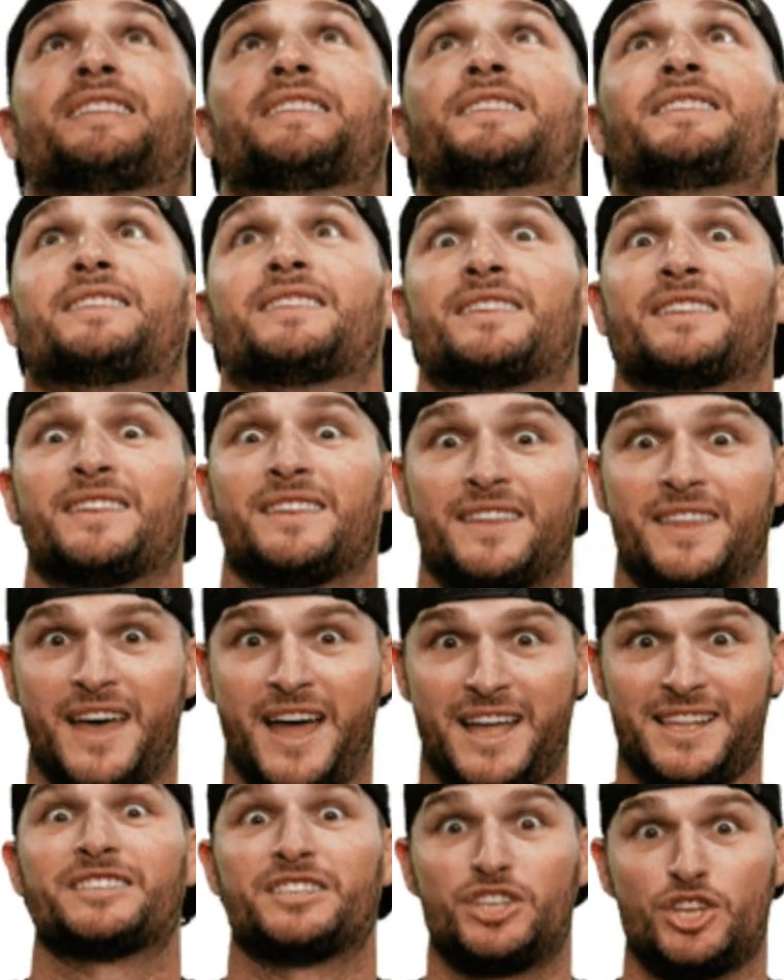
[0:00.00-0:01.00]
sometimes
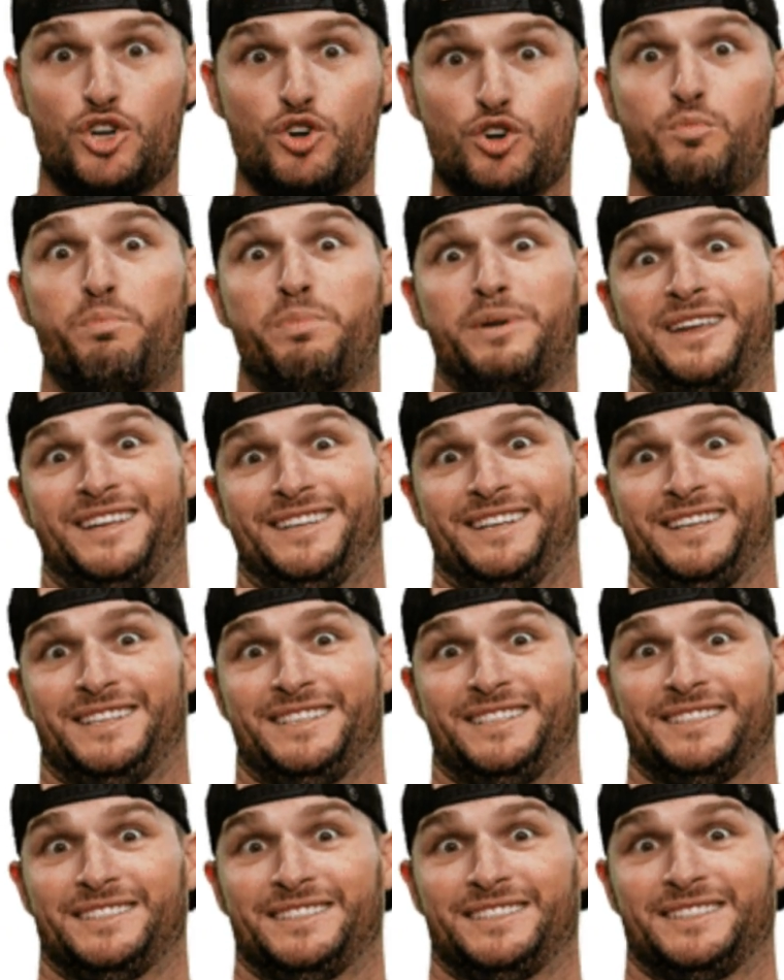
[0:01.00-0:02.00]
some dodgy website
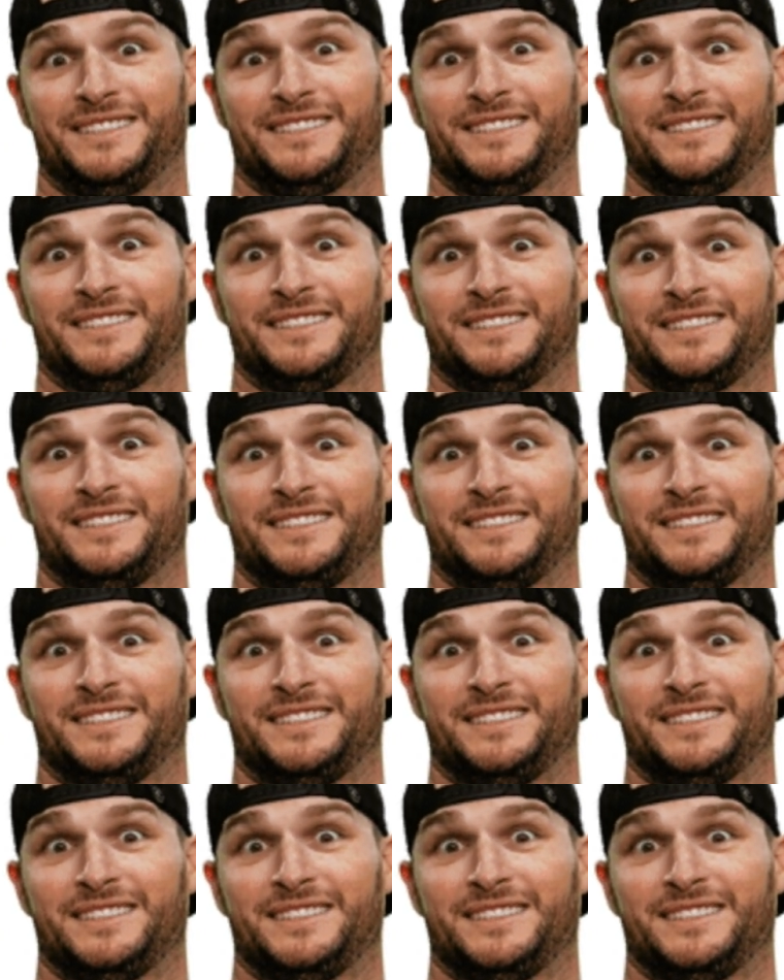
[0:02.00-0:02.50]
owners do